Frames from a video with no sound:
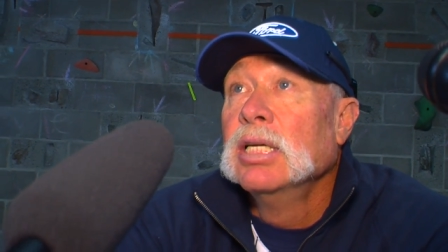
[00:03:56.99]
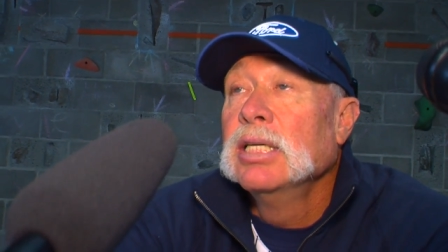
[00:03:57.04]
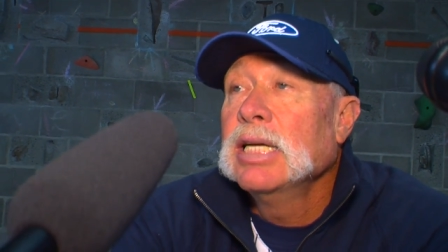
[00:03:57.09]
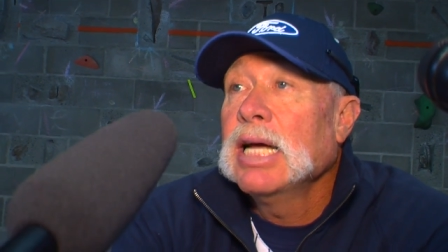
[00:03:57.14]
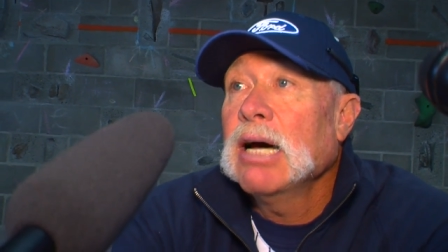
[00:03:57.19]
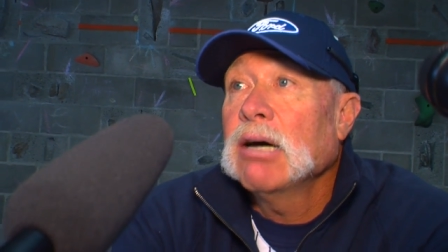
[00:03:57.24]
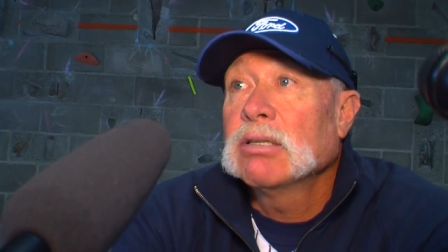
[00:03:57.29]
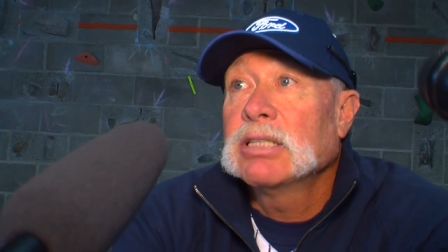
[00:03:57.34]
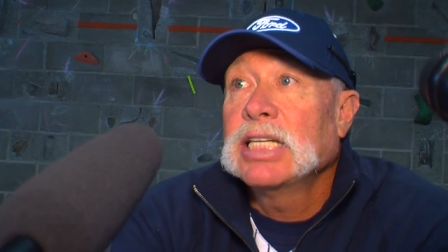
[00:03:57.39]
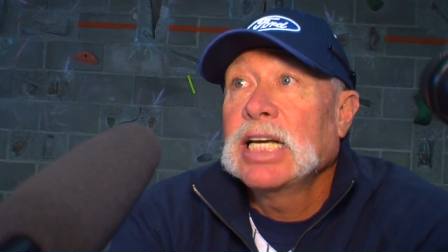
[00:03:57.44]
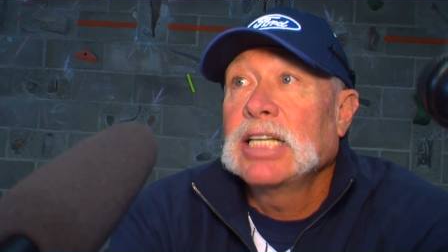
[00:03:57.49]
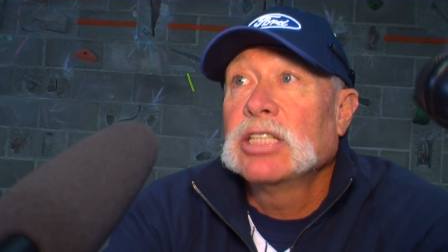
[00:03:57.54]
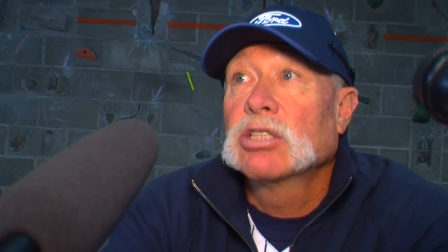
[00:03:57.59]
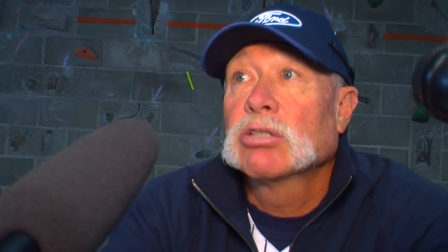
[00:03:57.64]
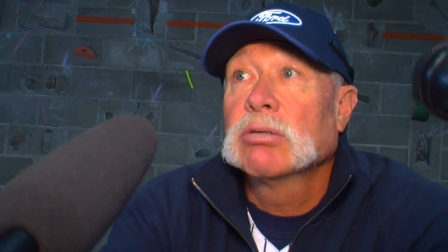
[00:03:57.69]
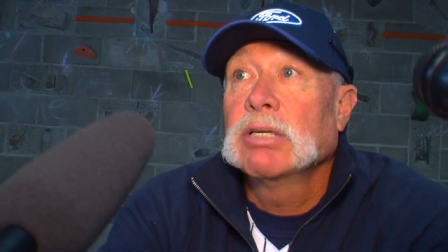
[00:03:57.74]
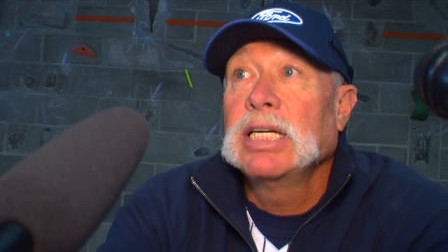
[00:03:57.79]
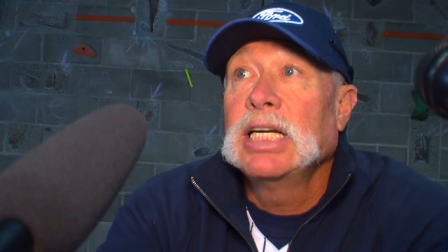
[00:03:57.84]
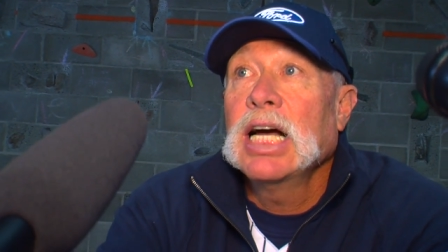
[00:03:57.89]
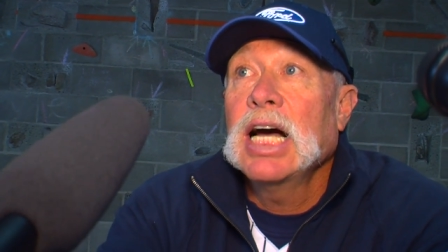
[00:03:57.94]
Now it takes
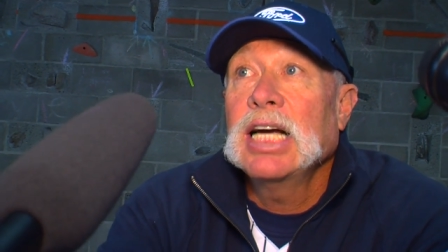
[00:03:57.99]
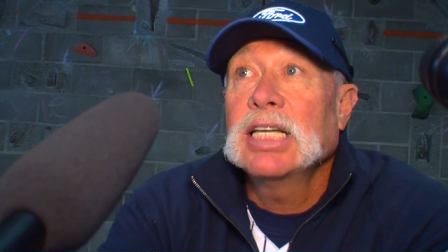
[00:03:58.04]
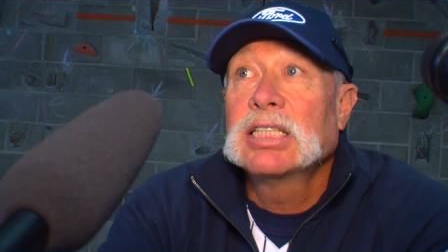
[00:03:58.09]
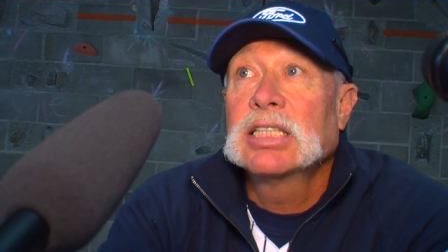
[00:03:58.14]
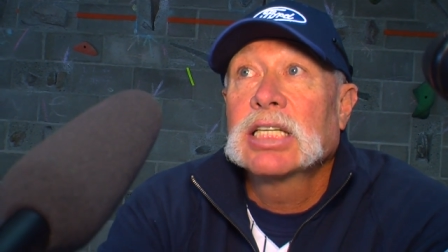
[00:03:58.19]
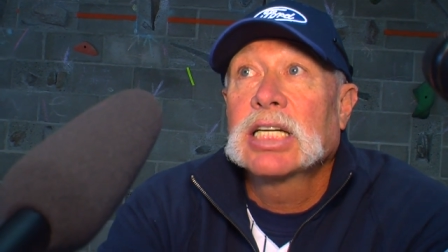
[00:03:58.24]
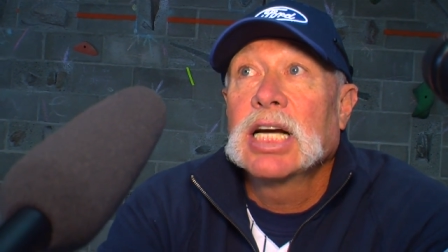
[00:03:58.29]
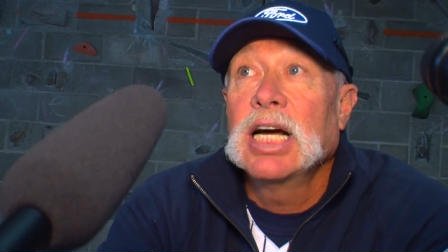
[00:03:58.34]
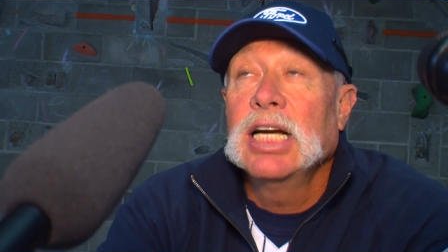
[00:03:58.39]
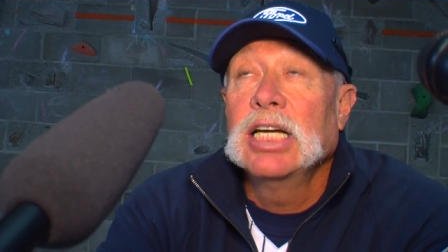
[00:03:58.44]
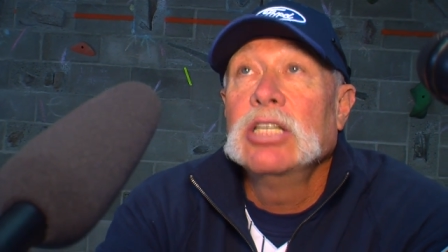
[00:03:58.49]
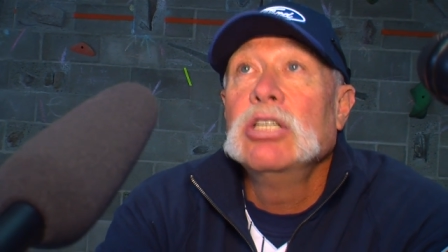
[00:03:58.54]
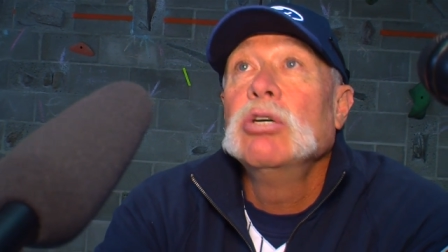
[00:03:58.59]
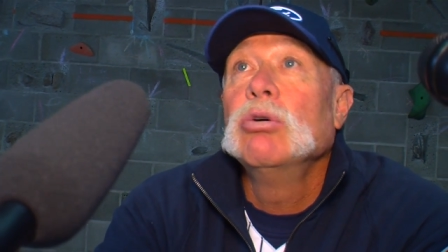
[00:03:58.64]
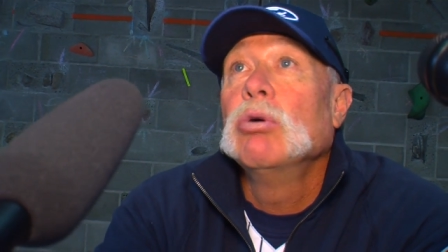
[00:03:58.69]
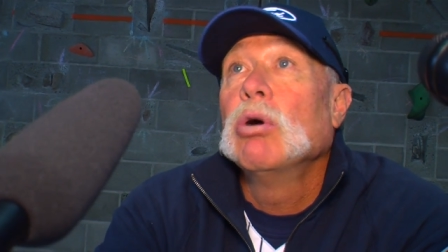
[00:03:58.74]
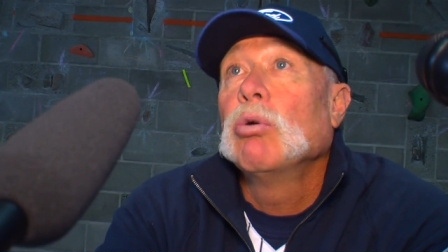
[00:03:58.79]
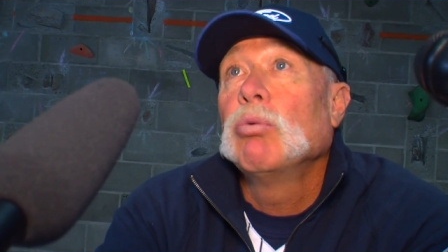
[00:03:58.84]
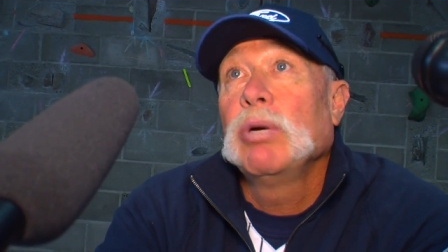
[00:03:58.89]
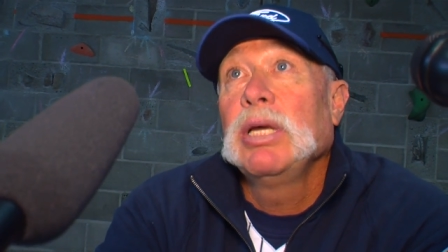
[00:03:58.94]
three guys to kind of
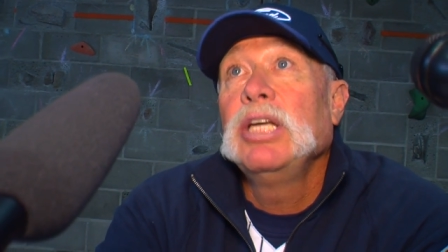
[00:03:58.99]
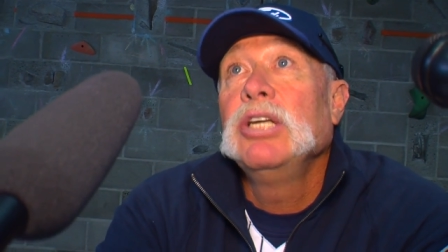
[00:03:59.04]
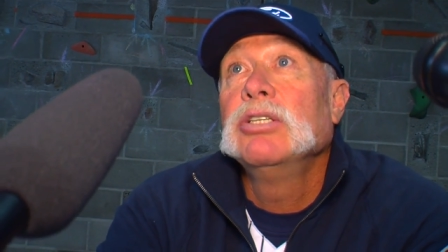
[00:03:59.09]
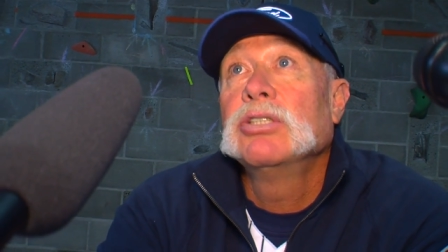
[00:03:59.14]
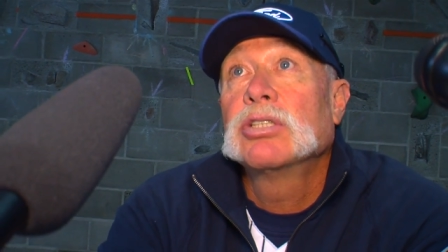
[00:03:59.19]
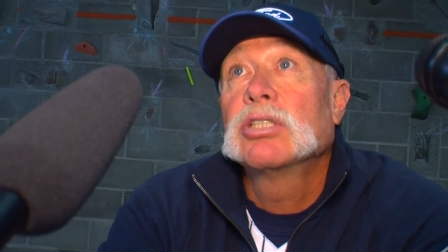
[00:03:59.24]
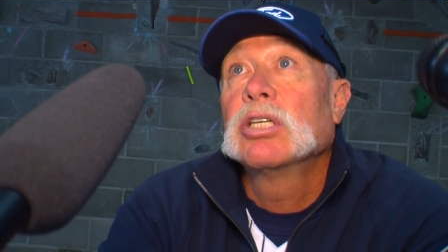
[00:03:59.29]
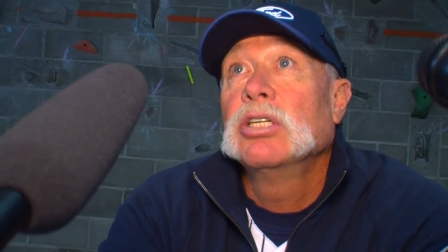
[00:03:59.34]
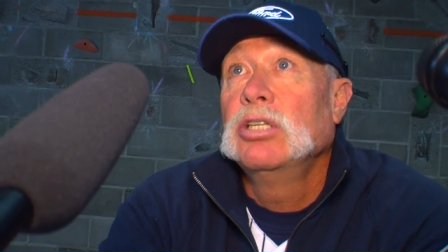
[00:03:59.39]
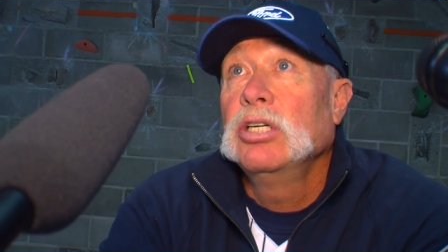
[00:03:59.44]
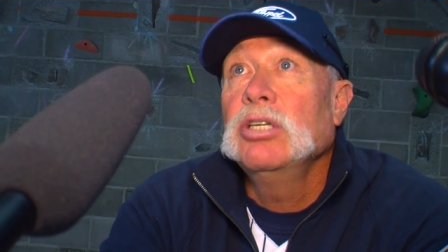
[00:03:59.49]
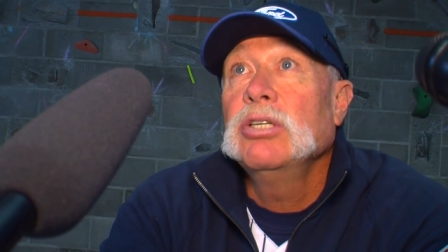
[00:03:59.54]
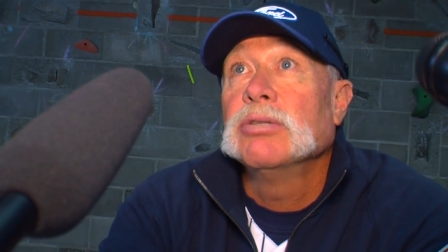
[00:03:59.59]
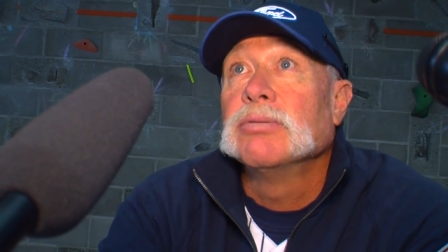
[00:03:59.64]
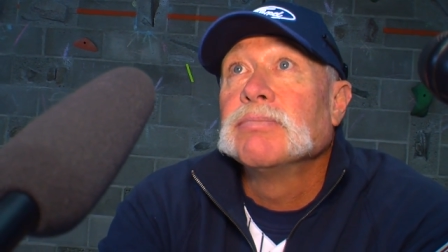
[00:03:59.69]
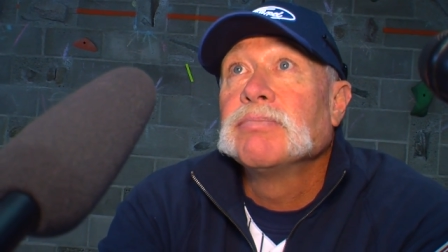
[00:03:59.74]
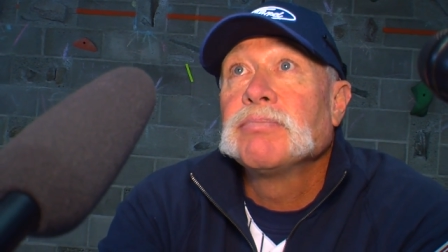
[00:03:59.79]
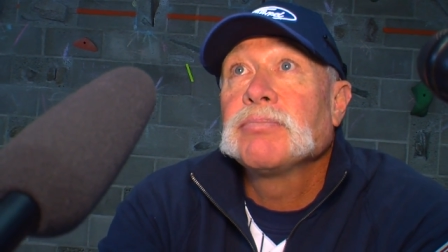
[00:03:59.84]
do what we used to do.